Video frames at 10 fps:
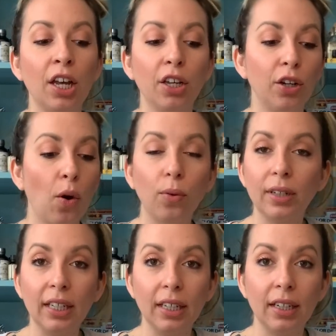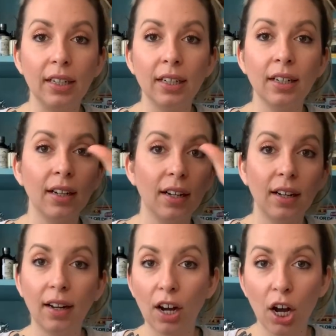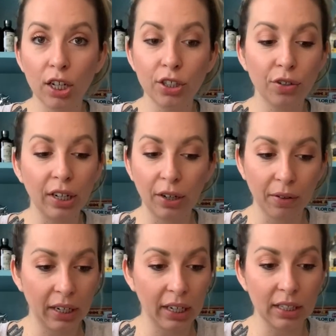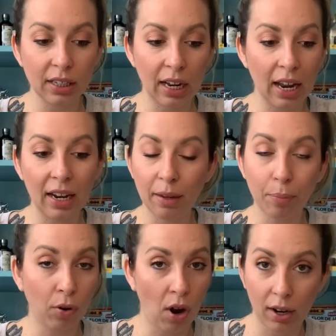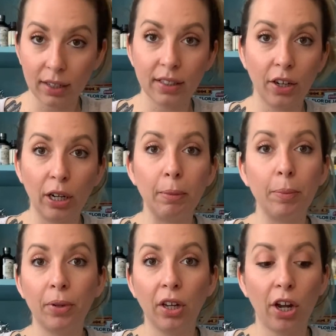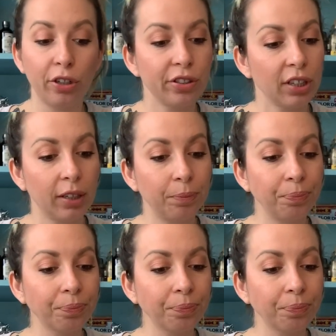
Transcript: You don't need 100 ingredients in any product that you're going to be putting on your skin.